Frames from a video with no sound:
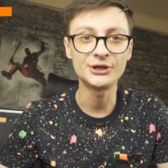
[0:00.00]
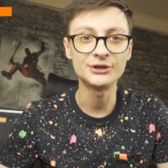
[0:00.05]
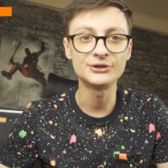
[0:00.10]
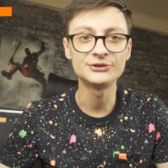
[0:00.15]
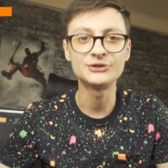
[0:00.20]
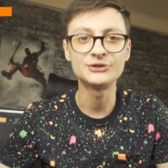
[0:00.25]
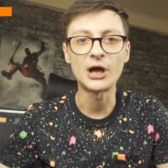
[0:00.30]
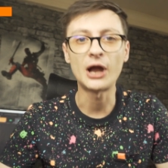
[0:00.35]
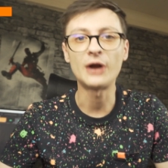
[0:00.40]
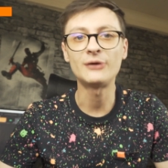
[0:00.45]

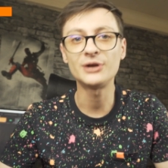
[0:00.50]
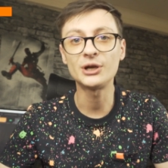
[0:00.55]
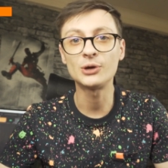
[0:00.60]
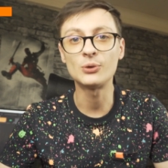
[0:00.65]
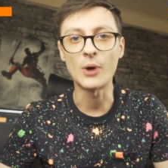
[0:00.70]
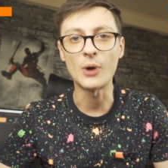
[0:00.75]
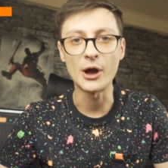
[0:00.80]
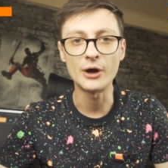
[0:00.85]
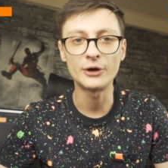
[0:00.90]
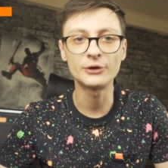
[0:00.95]
skills are
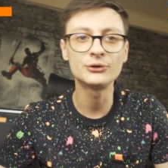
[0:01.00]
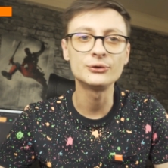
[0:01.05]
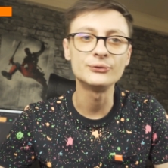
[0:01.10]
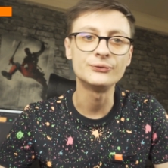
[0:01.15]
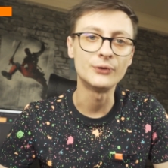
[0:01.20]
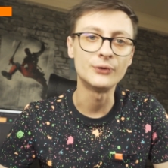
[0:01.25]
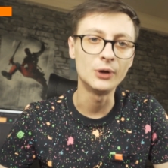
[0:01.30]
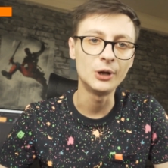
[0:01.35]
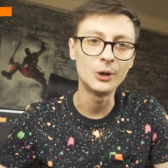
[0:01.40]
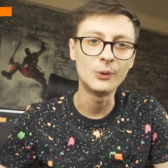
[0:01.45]
required
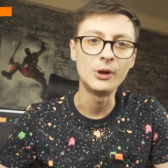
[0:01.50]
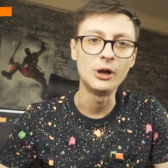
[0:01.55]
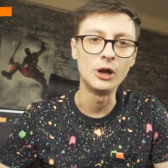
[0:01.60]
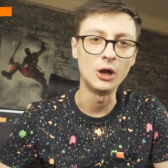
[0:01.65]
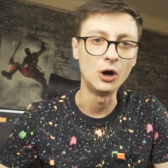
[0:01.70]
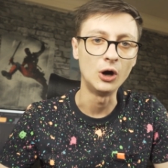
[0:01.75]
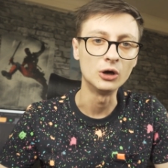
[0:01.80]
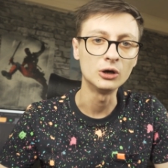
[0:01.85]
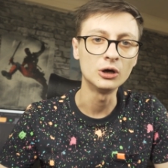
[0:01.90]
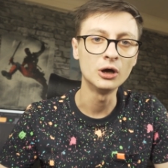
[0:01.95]
to follow
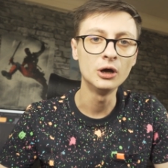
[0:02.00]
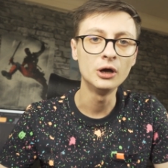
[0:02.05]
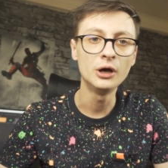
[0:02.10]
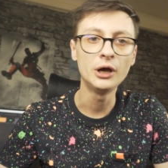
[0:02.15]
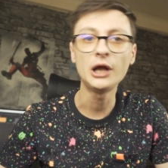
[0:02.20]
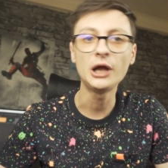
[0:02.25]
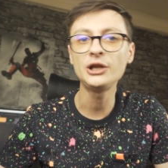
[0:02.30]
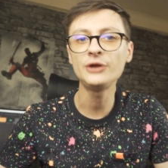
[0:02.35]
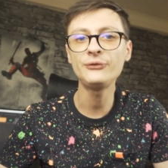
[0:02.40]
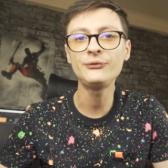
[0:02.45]
along,
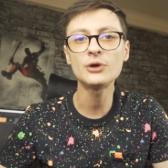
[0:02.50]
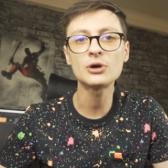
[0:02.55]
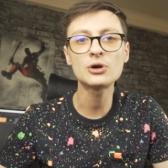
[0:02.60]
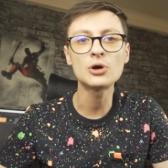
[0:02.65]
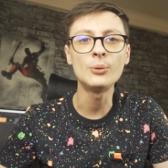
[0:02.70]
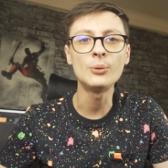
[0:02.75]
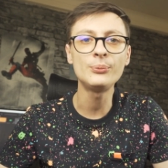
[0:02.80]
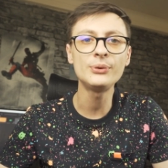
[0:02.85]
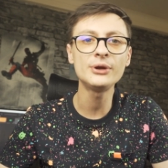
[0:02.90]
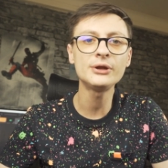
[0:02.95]
and if
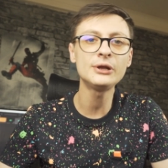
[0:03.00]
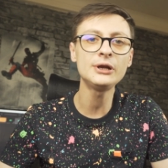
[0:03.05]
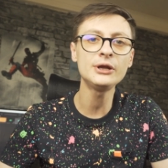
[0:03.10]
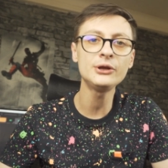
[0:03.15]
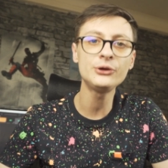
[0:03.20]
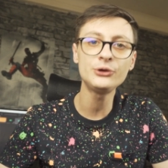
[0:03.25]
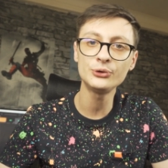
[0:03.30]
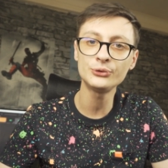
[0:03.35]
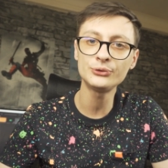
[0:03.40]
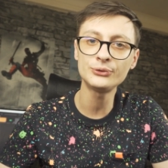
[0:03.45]
you're
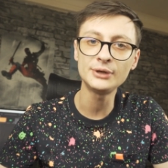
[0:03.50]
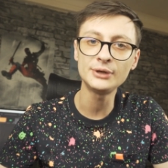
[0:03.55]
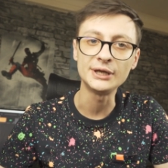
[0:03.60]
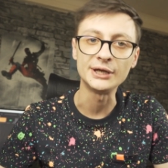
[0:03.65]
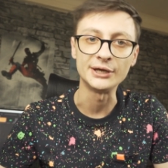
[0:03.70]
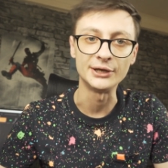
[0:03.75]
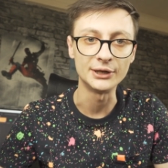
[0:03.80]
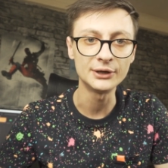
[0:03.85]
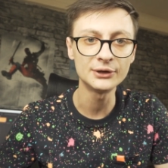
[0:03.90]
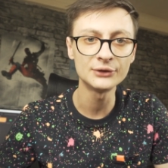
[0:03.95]
completely new to
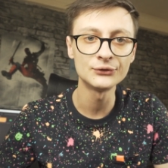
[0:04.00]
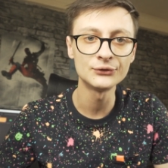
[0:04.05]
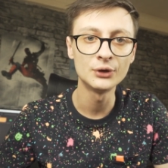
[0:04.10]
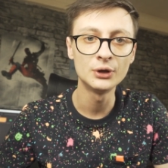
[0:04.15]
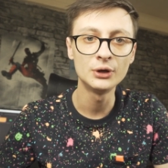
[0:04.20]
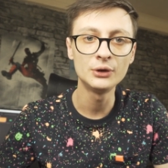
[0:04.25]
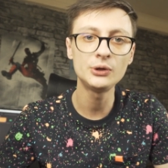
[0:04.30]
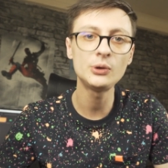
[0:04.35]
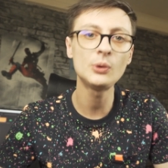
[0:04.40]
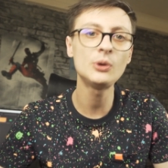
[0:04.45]

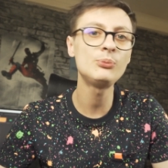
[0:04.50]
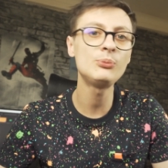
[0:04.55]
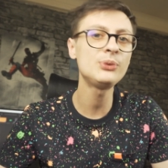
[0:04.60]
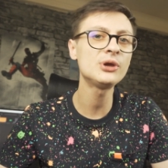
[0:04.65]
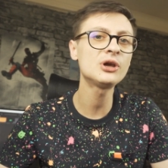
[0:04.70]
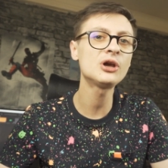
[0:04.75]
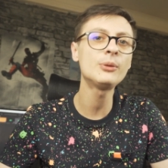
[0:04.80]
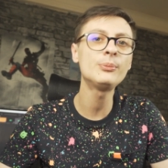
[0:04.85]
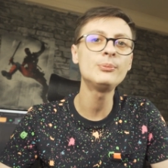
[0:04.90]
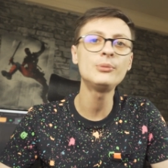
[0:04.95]
Linux, you will
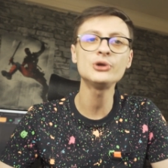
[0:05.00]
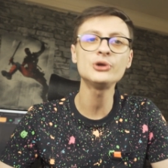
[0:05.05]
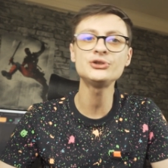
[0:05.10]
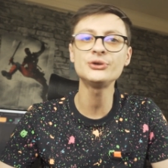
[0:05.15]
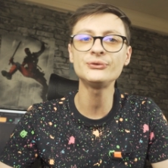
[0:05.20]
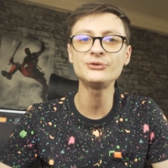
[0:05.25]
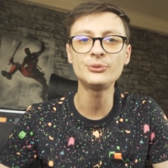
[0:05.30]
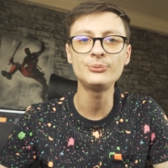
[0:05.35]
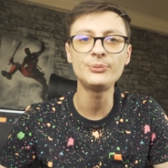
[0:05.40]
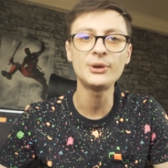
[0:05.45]
pick up
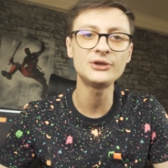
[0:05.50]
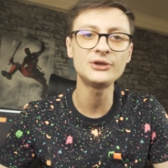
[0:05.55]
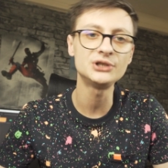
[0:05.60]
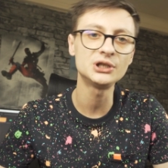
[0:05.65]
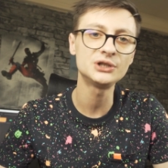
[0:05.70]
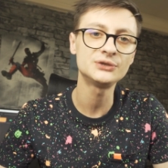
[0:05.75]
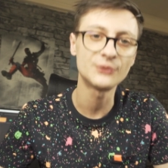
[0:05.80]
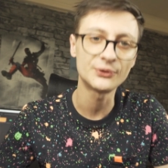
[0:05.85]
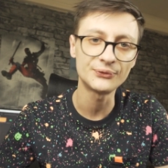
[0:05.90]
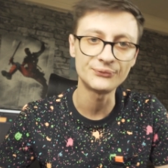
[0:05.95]
much of the
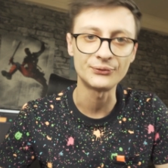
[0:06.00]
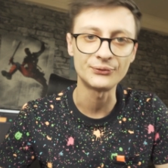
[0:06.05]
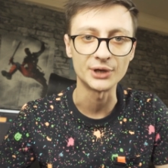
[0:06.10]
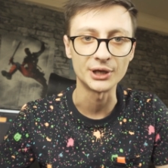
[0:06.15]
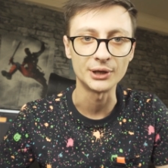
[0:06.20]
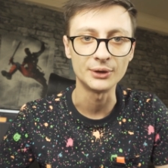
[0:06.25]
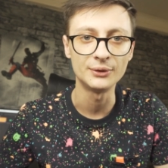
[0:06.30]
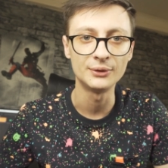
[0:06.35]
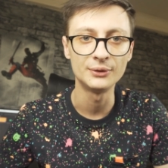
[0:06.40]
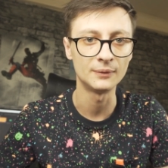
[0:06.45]
basics for
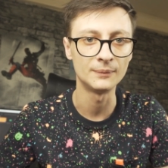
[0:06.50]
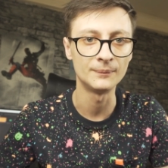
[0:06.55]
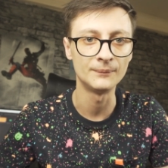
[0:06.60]
free.